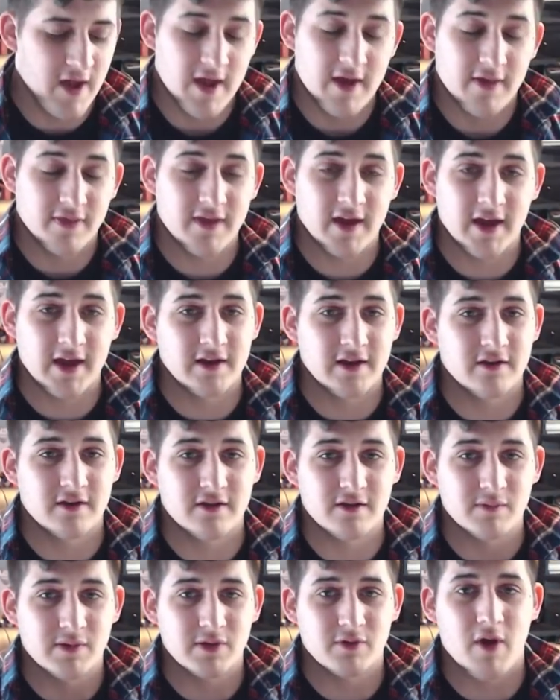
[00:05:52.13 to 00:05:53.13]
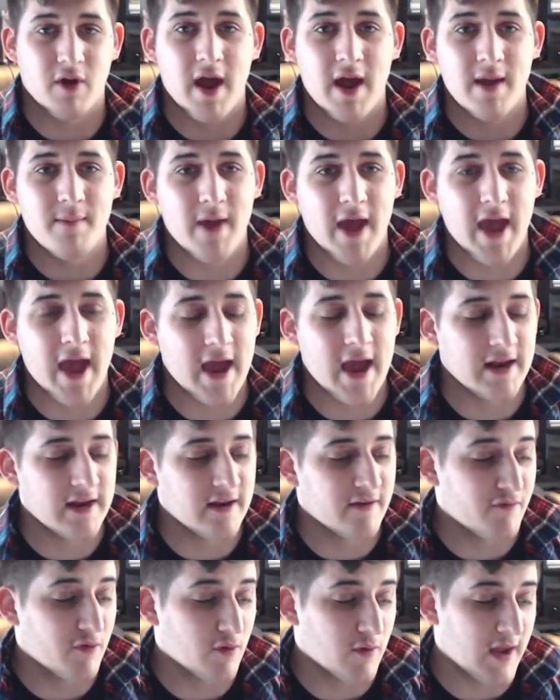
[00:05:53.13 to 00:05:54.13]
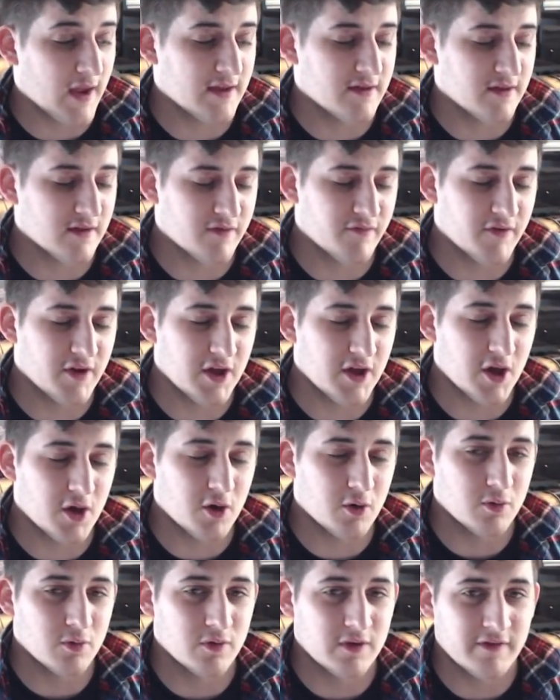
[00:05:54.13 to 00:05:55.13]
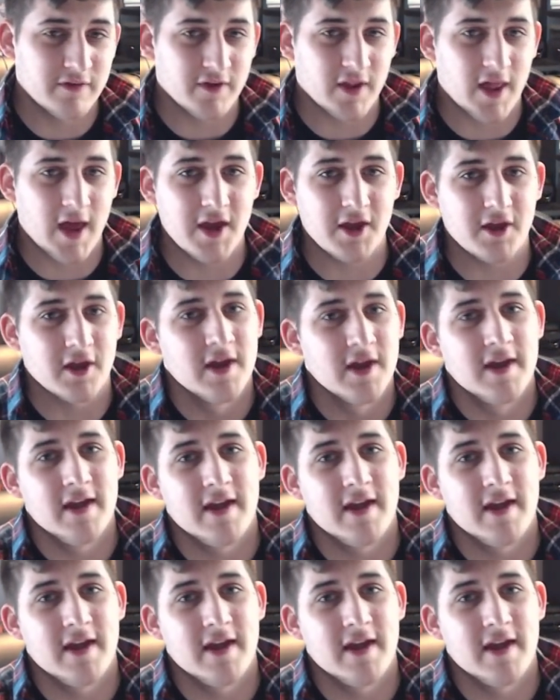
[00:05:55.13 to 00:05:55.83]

Then subscribe, and if you like this video, leave a like.